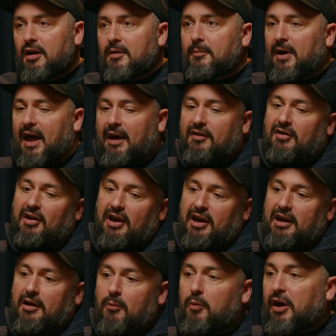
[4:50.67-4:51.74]
But
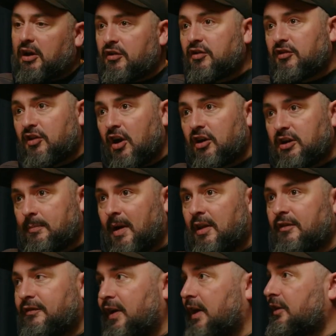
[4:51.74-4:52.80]
actually, we're concerned about
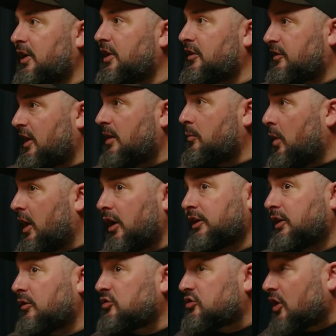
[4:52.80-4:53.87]
the fact that in the same way I
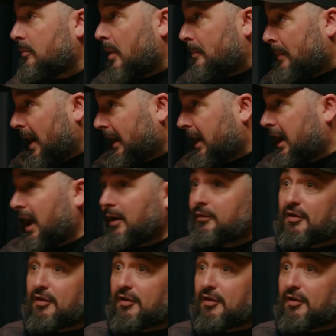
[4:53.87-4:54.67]
don't show my bank account